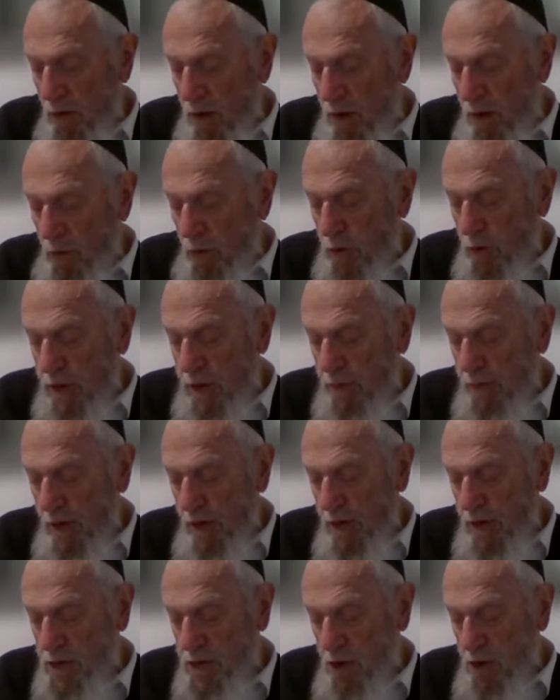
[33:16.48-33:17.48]
whatever
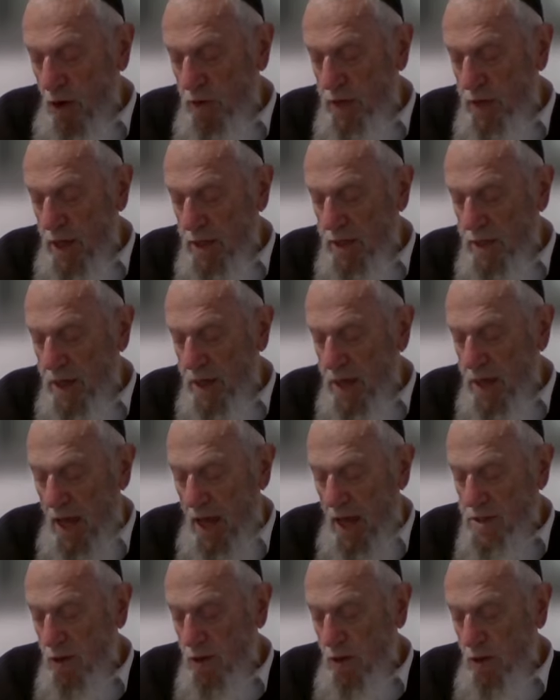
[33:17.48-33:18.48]
he saw that he
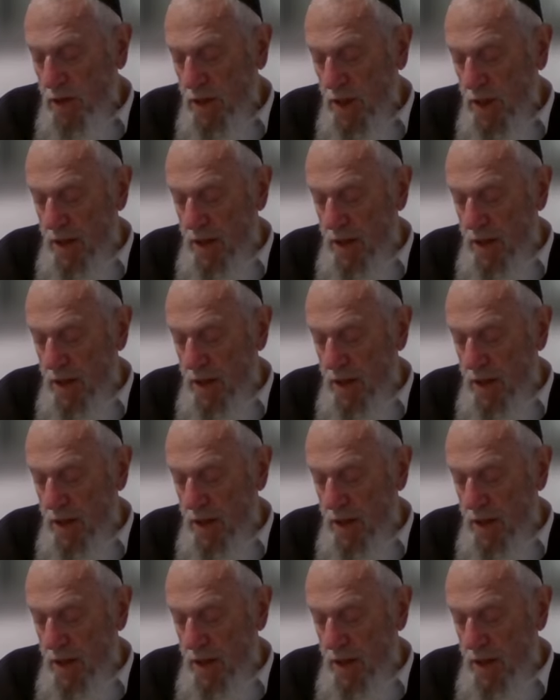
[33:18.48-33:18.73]
hasn't got